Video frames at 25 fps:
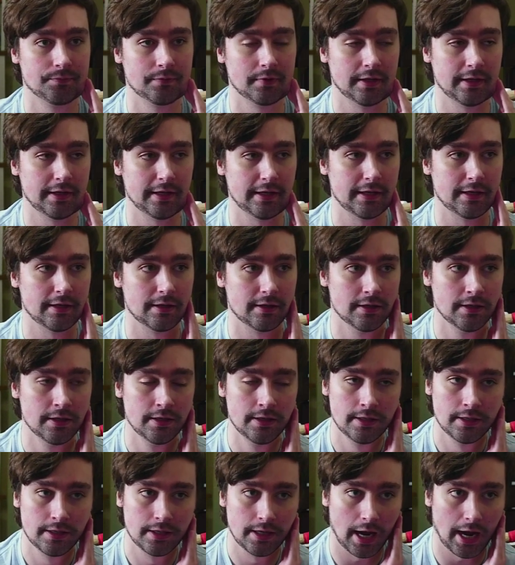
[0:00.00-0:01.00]
And
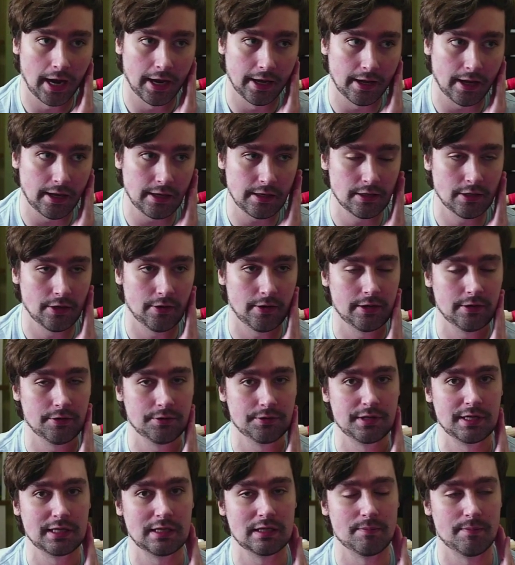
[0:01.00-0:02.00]
I, you know, I don't
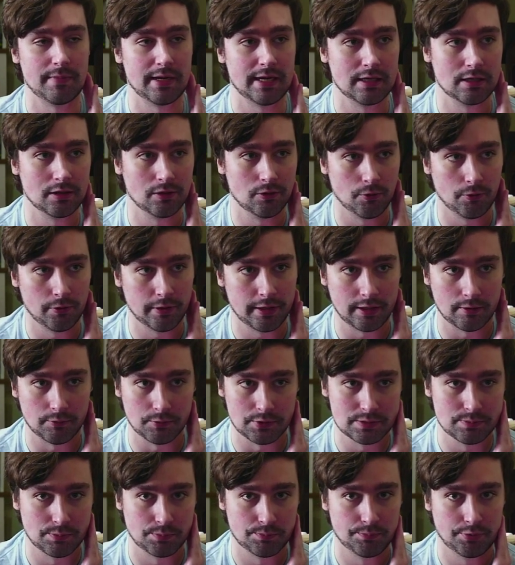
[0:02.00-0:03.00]
think the Mandalorian was
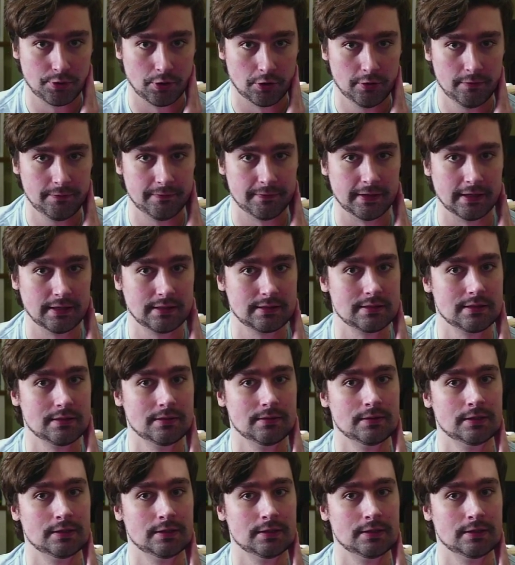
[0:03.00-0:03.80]
perfect,